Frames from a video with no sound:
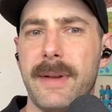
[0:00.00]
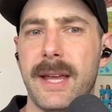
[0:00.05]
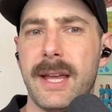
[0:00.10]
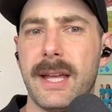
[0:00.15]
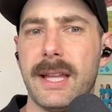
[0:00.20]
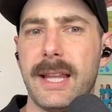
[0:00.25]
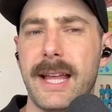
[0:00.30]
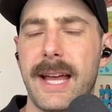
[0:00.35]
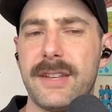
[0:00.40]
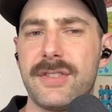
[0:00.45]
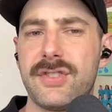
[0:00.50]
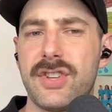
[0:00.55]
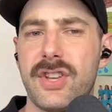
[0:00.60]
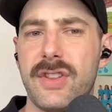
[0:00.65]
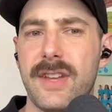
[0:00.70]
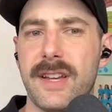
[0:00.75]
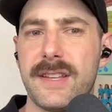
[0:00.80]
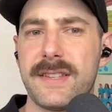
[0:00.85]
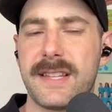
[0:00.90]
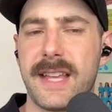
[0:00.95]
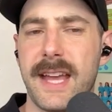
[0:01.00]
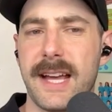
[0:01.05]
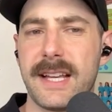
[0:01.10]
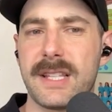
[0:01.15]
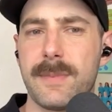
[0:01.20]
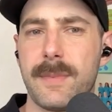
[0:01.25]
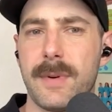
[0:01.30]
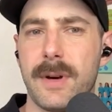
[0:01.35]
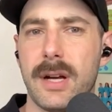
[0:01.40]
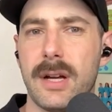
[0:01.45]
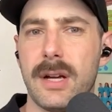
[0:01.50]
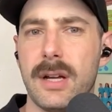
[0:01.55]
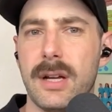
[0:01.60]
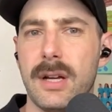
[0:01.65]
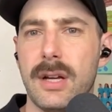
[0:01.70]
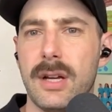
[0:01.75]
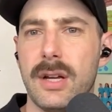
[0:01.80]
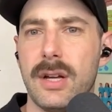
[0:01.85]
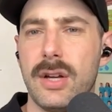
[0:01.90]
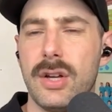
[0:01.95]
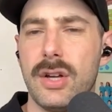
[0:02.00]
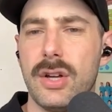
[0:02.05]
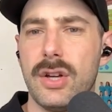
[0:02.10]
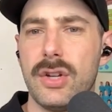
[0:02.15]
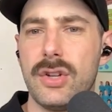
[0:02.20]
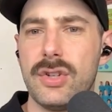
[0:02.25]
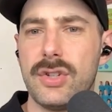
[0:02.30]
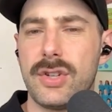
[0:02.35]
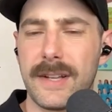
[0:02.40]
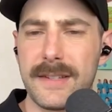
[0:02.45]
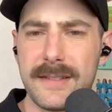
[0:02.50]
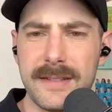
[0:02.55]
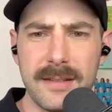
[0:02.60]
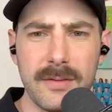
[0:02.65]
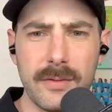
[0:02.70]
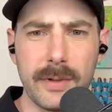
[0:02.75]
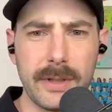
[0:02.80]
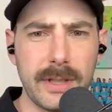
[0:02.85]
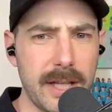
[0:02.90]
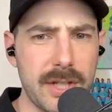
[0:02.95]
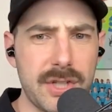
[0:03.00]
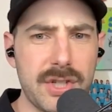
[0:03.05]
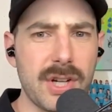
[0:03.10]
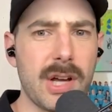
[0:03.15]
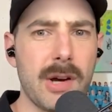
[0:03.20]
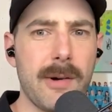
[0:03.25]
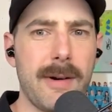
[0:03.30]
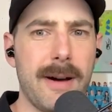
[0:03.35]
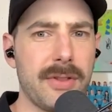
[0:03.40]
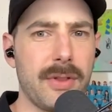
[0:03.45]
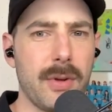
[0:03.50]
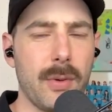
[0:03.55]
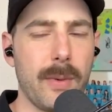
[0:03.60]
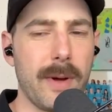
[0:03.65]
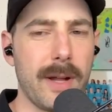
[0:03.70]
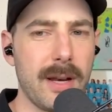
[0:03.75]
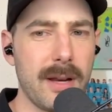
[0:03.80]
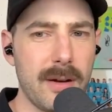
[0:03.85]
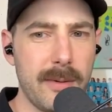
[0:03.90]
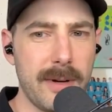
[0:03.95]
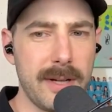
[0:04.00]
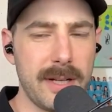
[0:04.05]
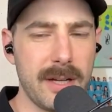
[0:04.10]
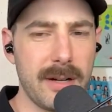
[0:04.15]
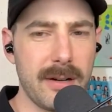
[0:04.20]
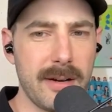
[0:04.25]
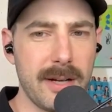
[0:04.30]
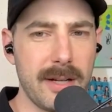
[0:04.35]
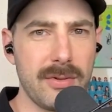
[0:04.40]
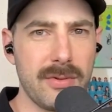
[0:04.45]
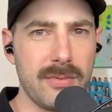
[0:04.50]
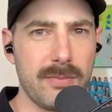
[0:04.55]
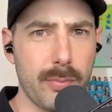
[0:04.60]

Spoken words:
me ask you this, Gaspare. Doesn't religion go out the window when you're in